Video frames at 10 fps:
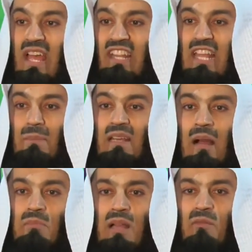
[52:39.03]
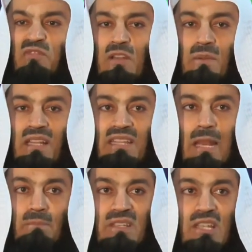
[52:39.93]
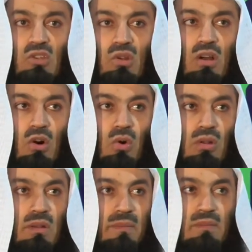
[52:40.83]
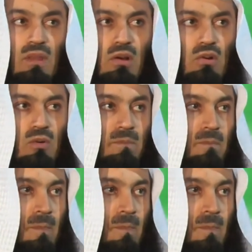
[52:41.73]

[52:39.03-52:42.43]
and they become comfortable in that particular hole. No.